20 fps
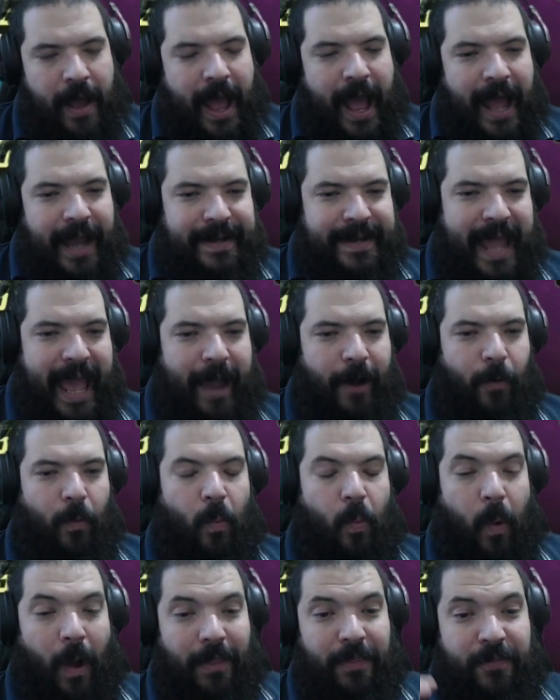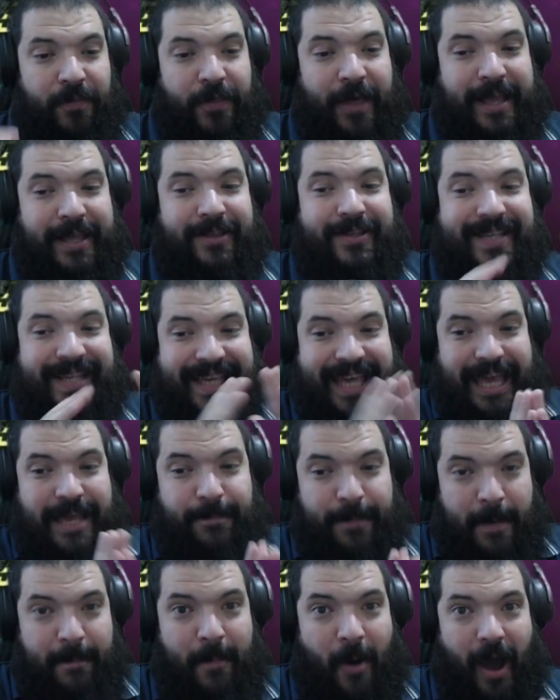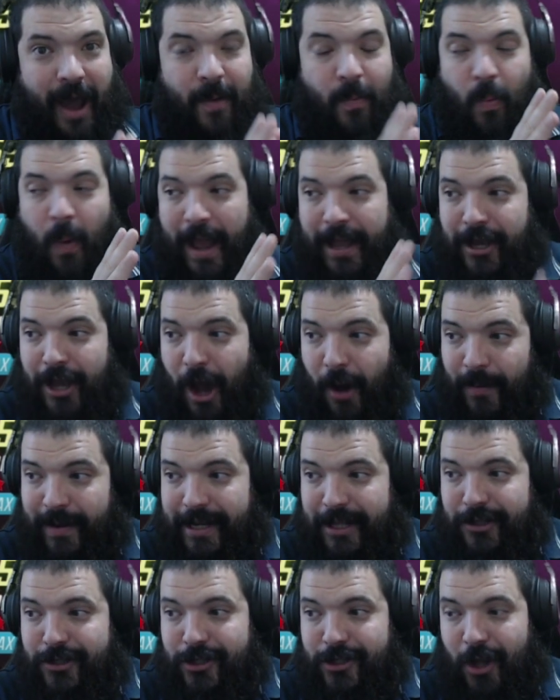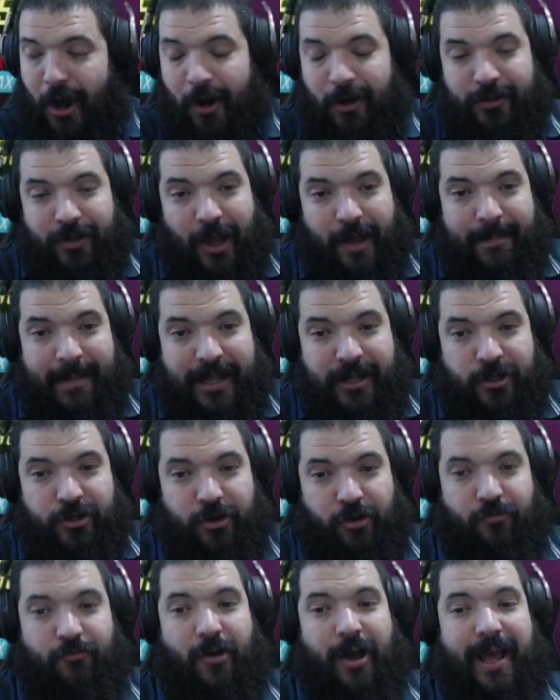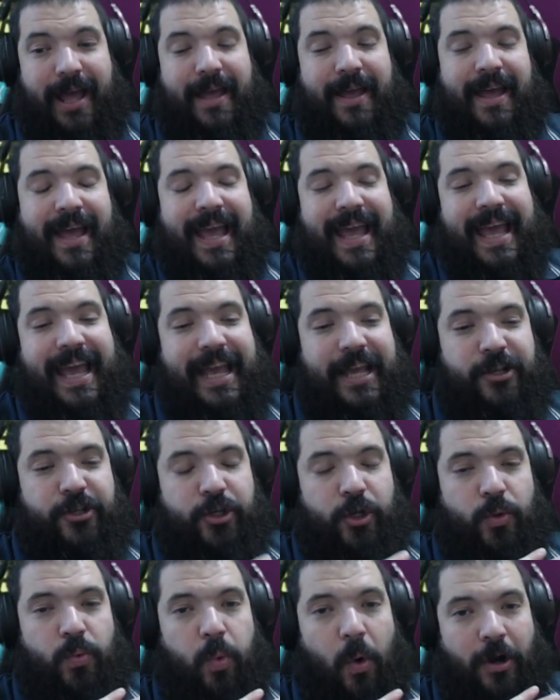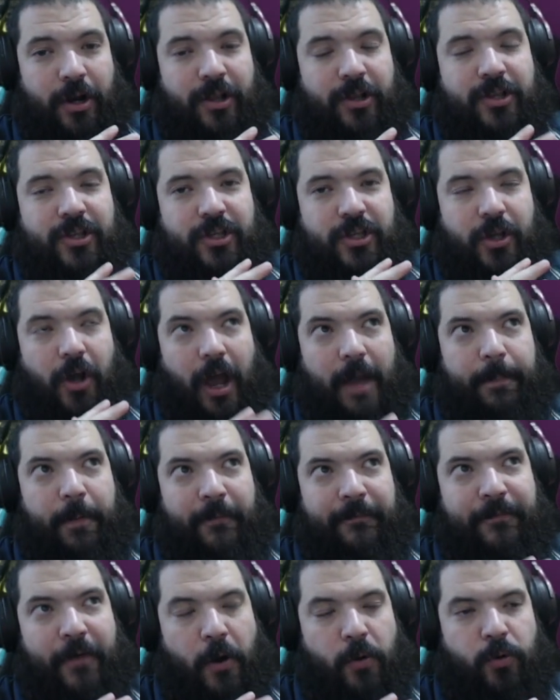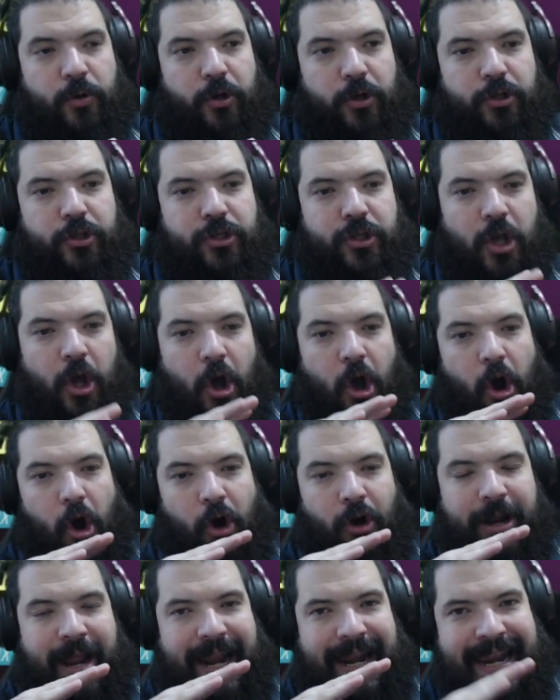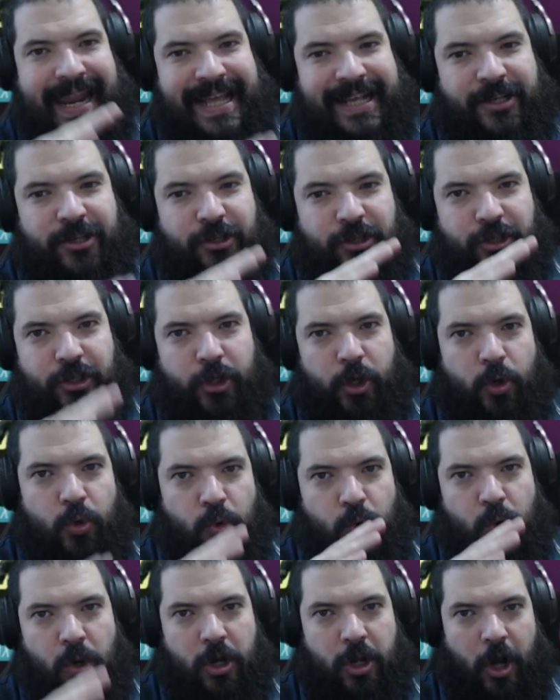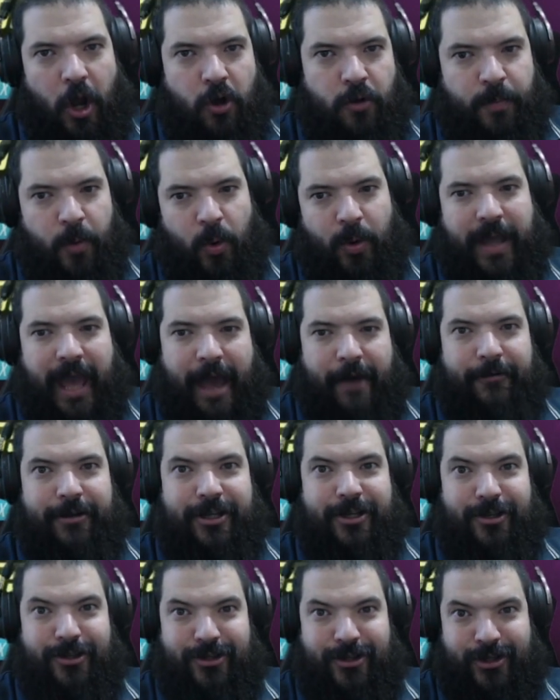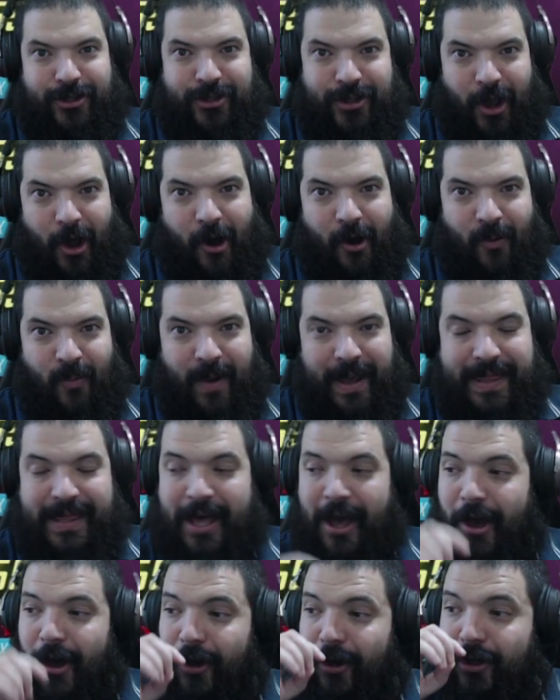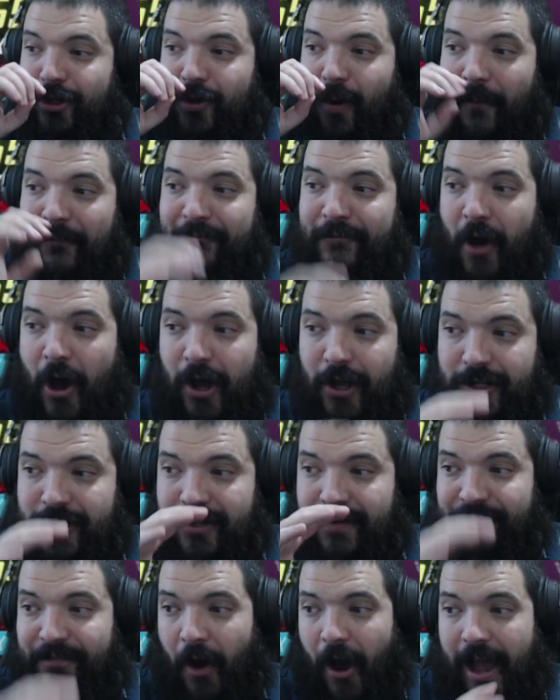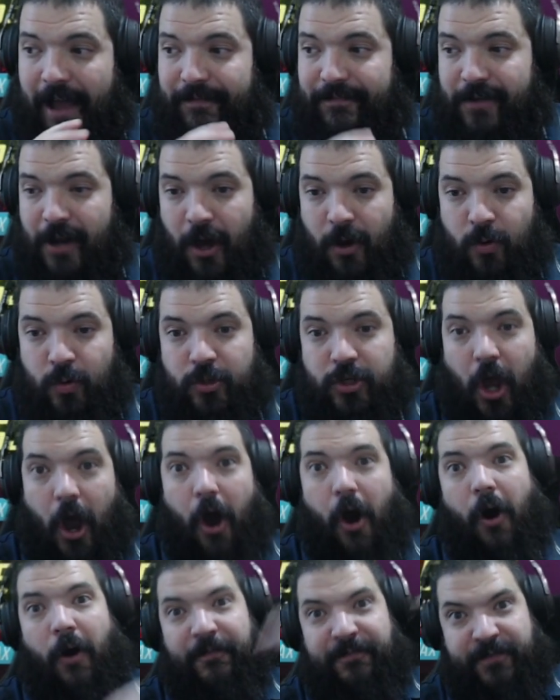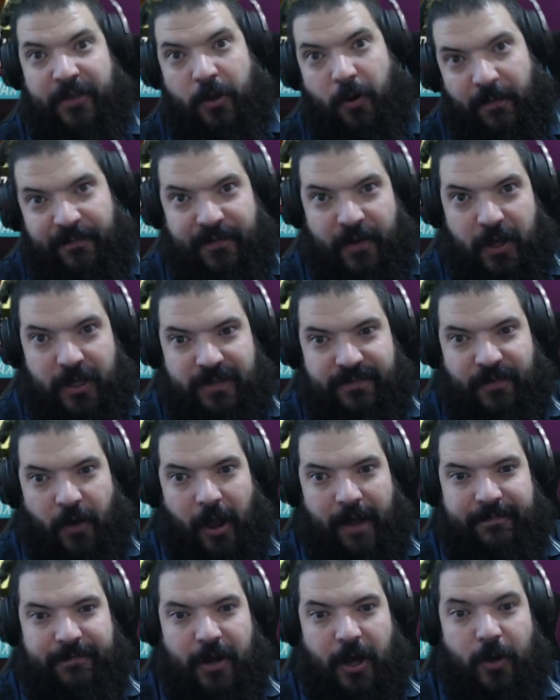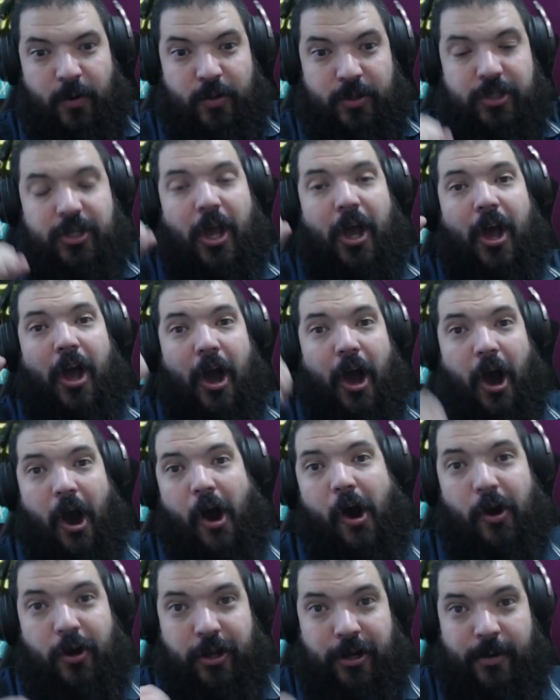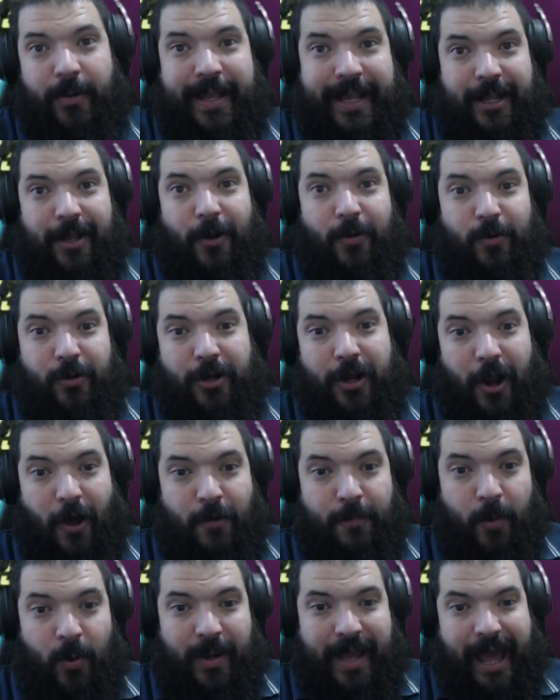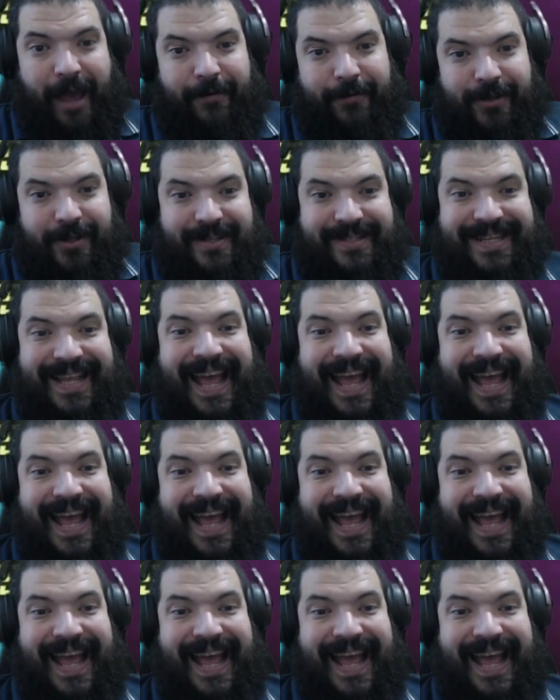Now, one thing to keep in mind when going into Dark Dimension, right, is you want to type of focus on at least 2 global characters to start with. Because your first 5 nodes, after your first 5 nodes, are going to include global characters.